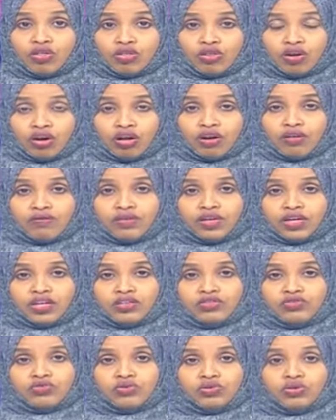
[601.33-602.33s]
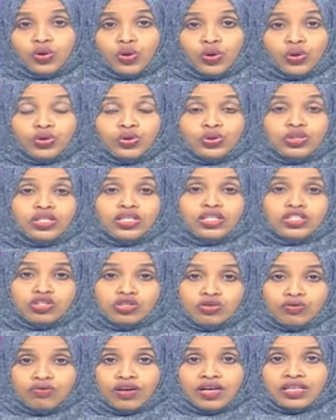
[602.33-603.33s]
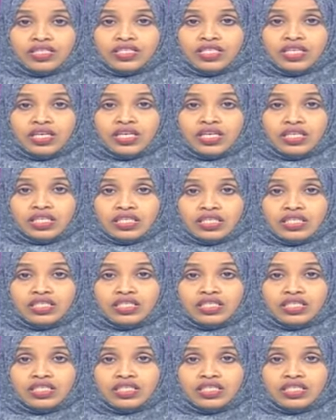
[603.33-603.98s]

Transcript: on the whole of the country in order each of us